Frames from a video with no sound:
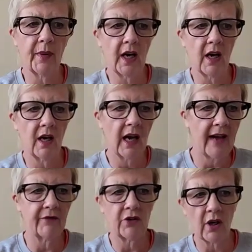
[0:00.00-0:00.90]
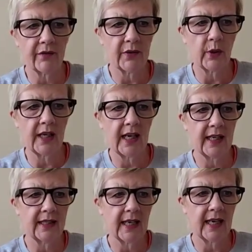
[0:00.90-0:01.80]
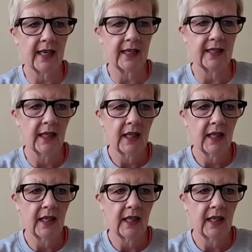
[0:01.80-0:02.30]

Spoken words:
I haven't drunk for 28 days,